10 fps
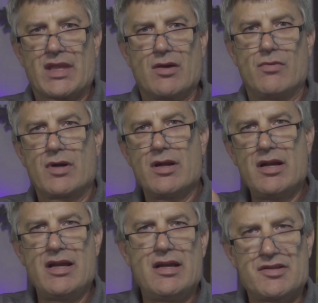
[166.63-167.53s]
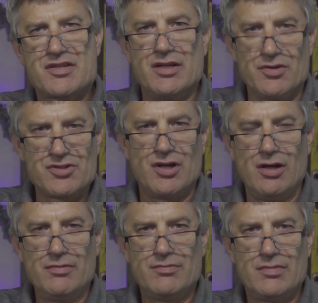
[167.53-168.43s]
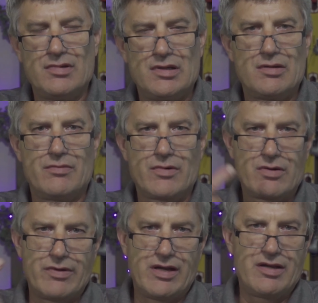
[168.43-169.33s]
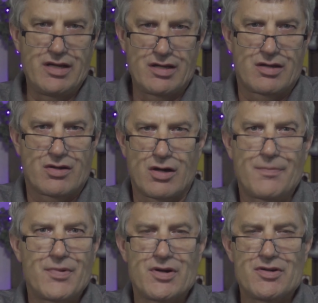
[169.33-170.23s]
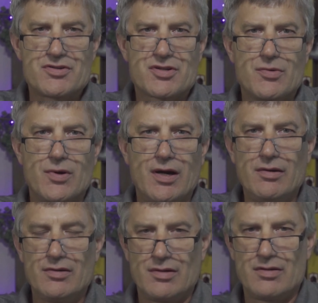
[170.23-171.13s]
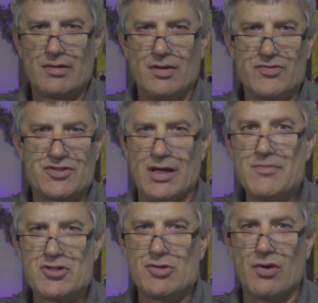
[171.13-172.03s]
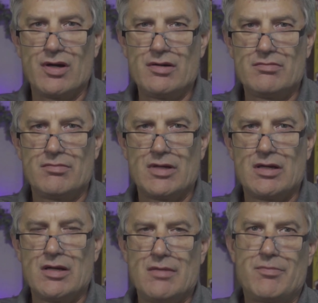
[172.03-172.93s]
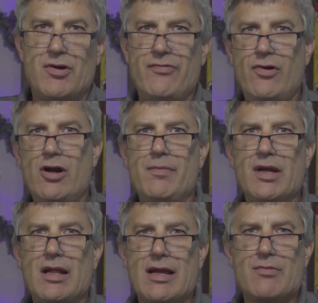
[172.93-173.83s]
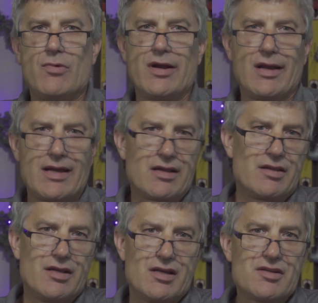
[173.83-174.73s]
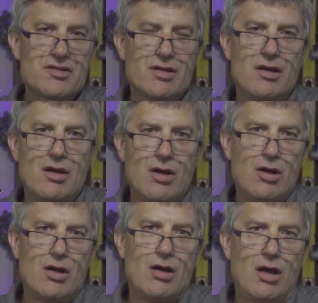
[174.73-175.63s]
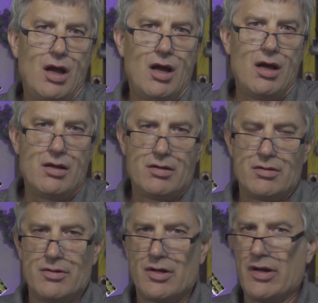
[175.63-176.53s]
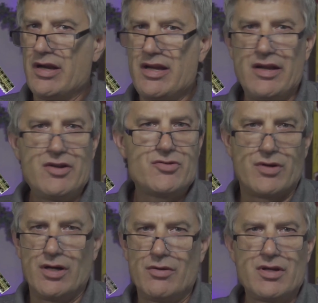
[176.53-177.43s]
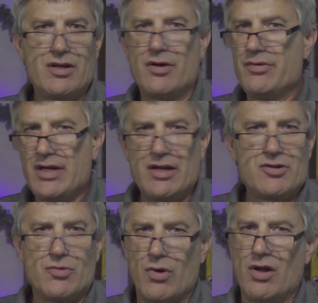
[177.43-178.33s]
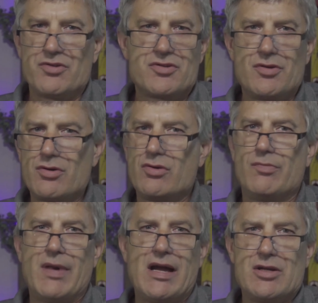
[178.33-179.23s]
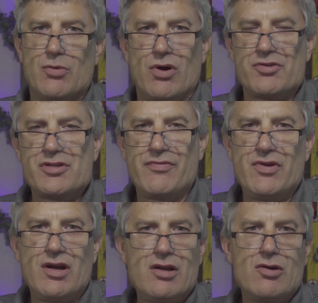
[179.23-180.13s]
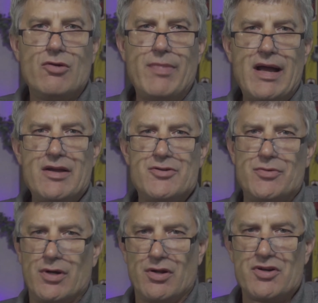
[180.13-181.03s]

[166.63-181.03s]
we're going to need a skill saw. We're going to need a carpenter's square of some sort, preferably like one like this. You're going to need a drill. You don't need a DeWalt. Don't go buy DeWalt. If you're going to go buy a drill or